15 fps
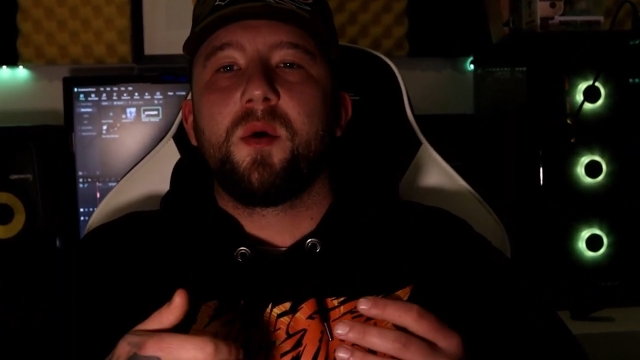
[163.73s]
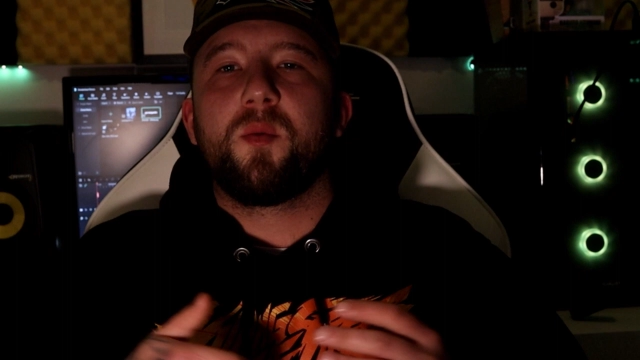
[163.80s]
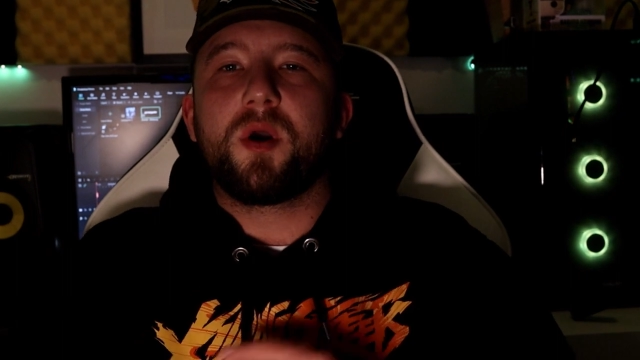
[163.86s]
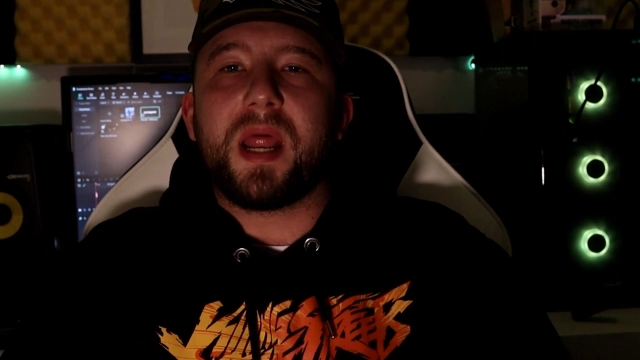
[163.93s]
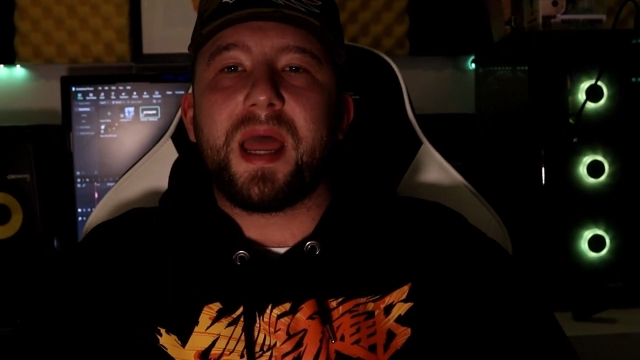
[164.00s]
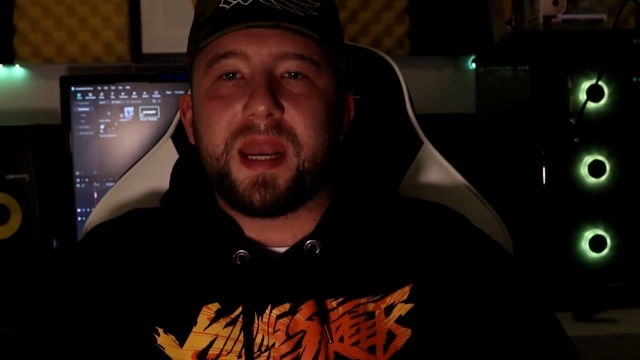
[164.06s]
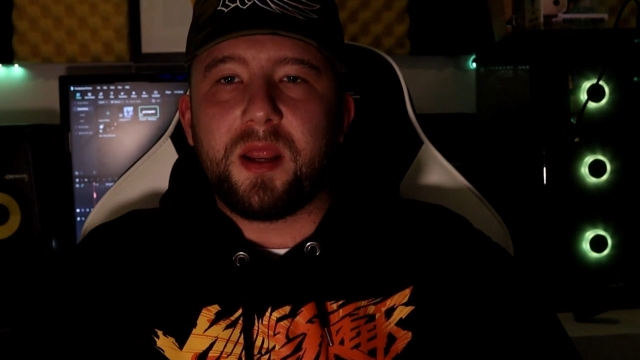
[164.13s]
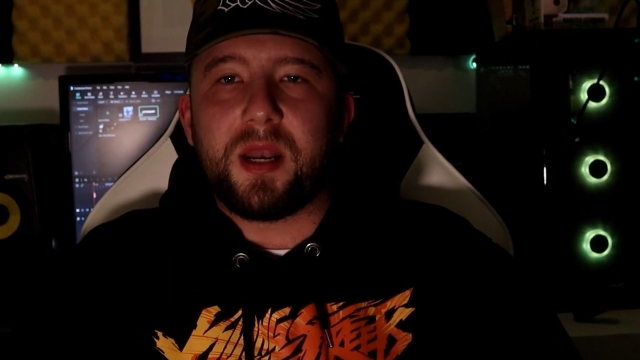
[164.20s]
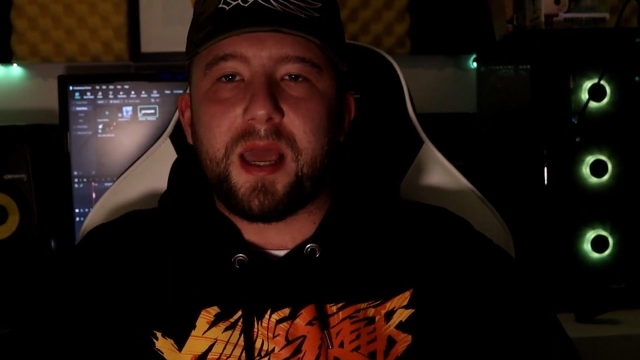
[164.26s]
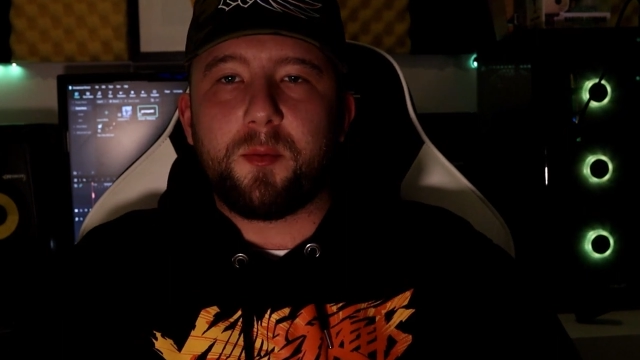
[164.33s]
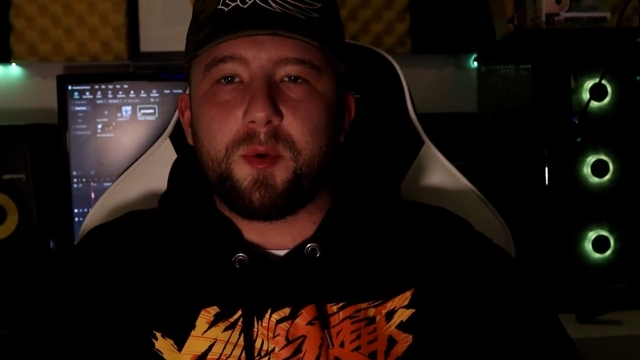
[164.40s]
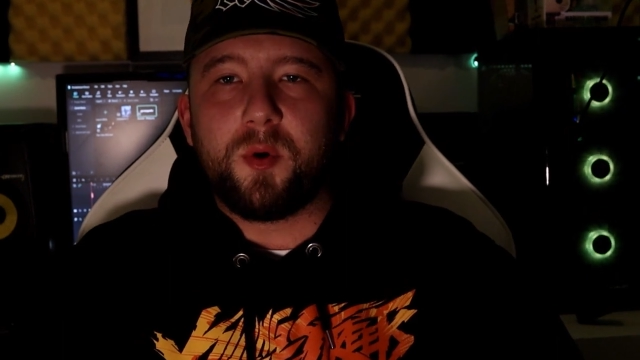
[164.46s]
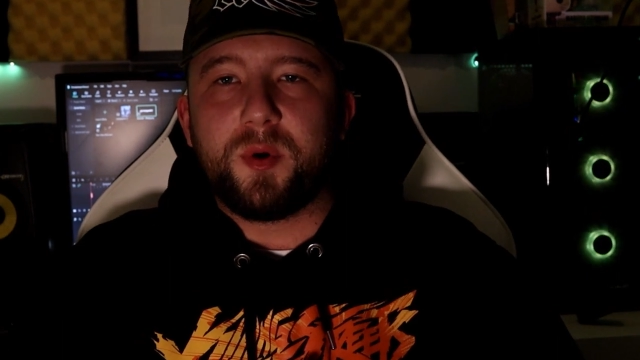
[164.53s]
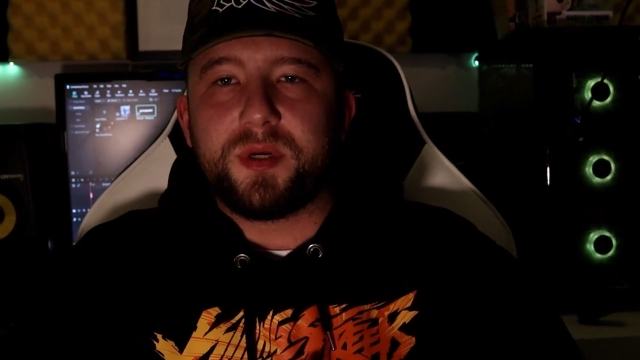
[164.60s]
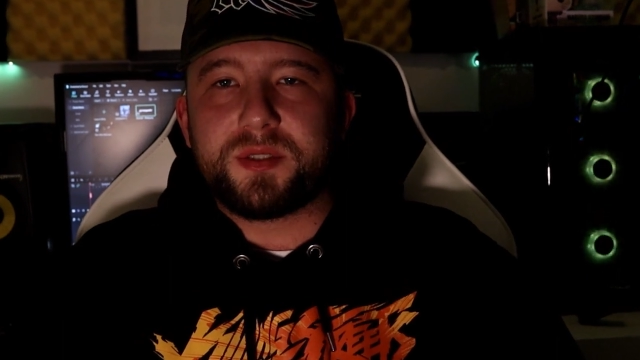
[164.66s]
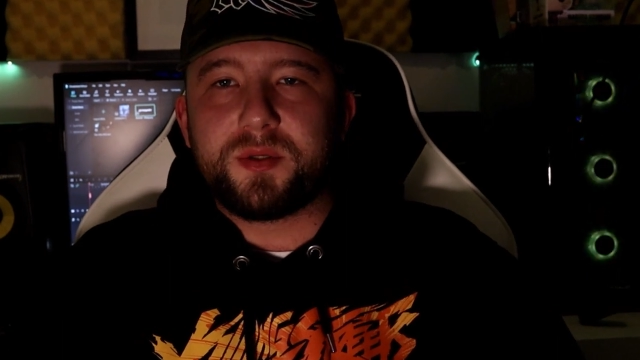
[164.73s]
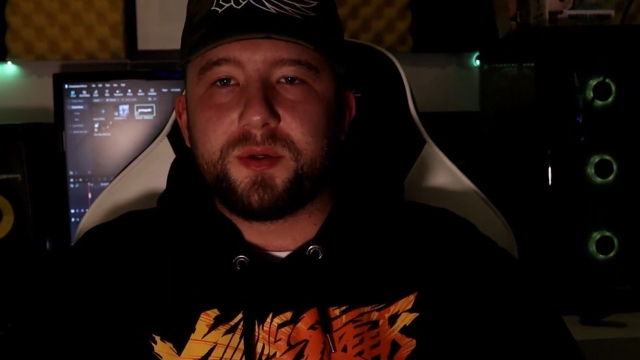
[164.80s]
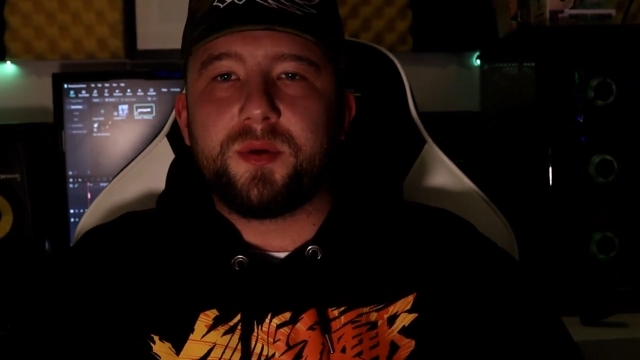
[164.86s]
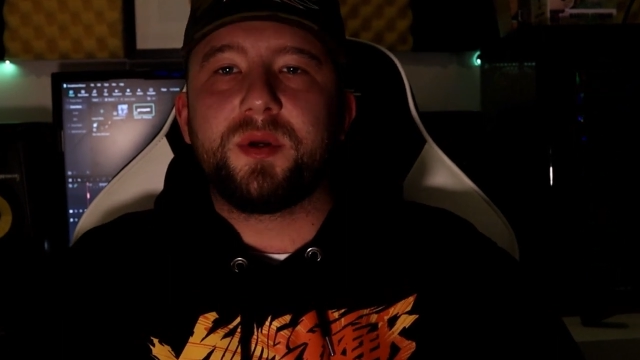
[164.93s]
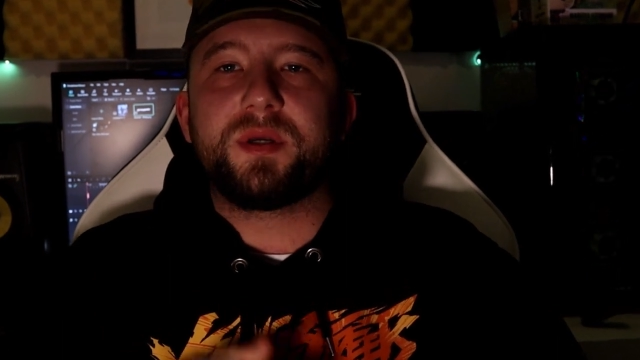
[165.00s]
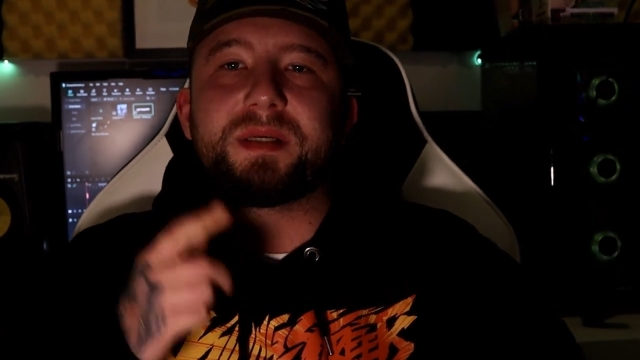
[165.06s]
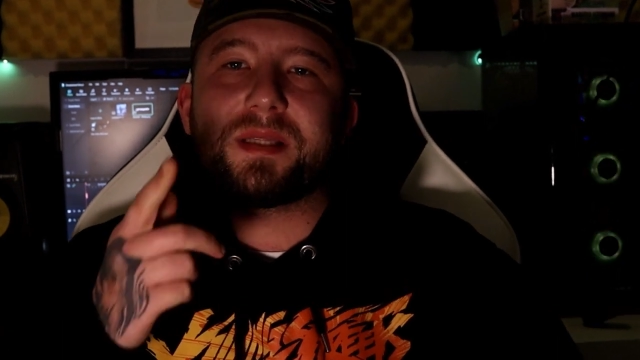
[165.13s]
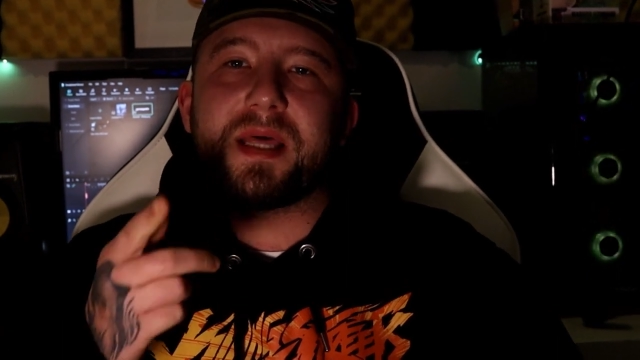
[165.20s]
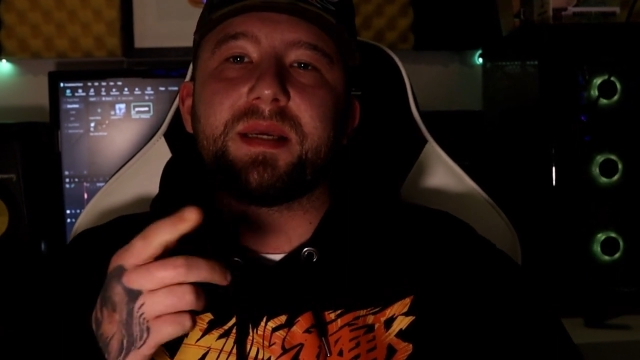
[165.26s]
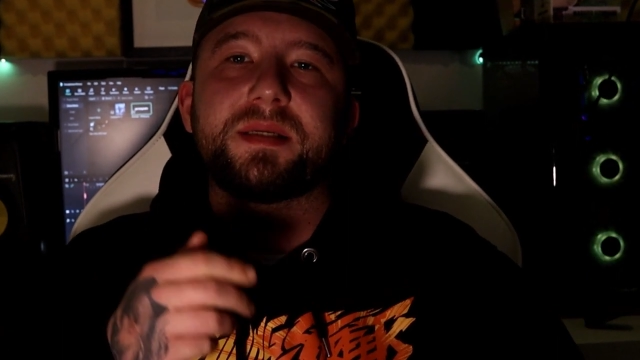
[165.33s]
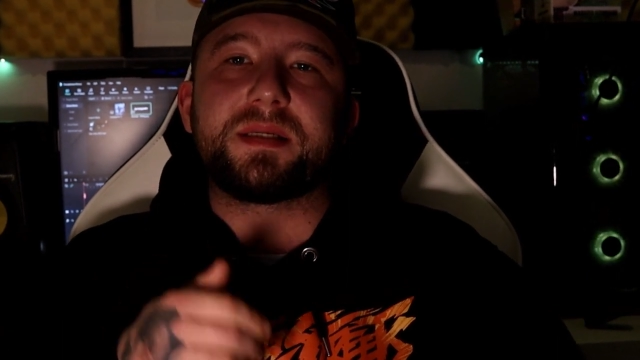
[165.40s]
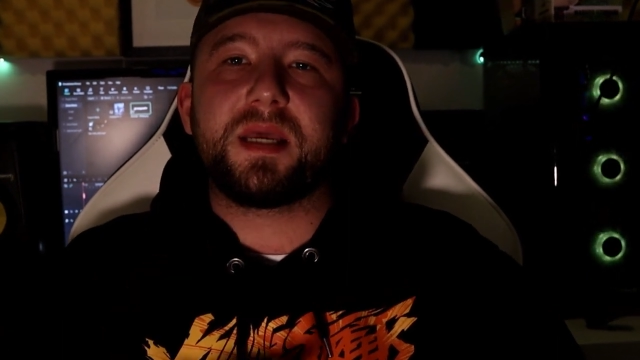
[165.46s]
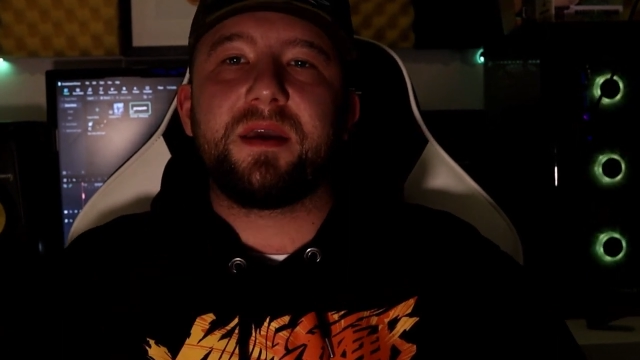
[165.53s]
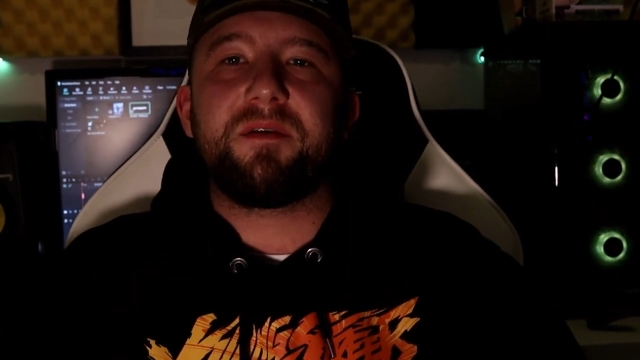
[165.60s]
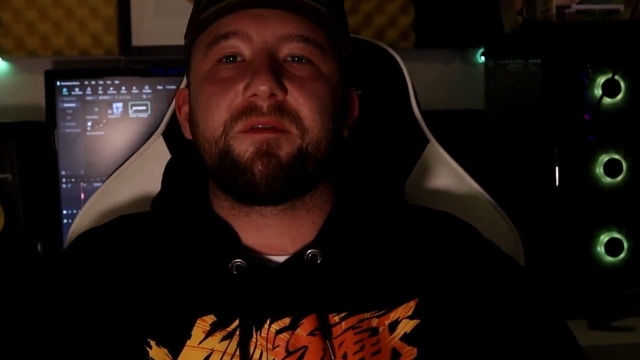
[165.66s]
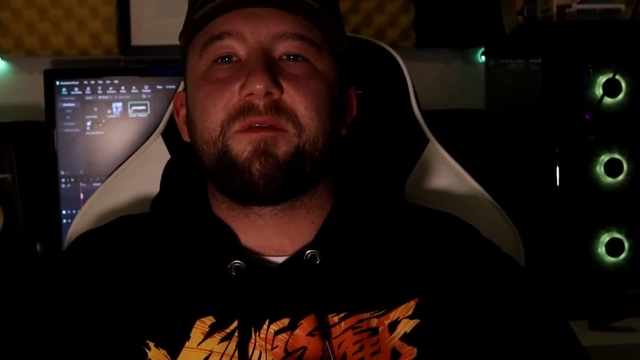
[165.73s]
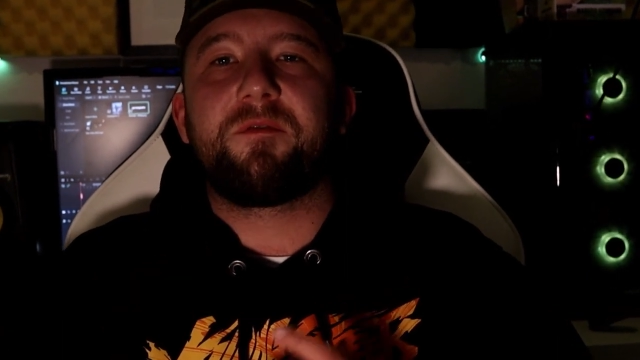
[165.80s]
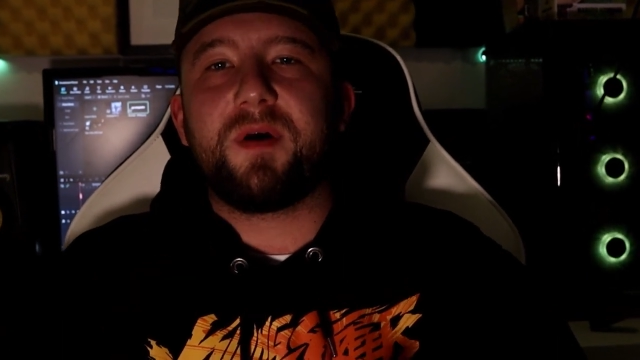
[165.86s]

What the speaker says: We're gonna end it like we always do. Stay safe,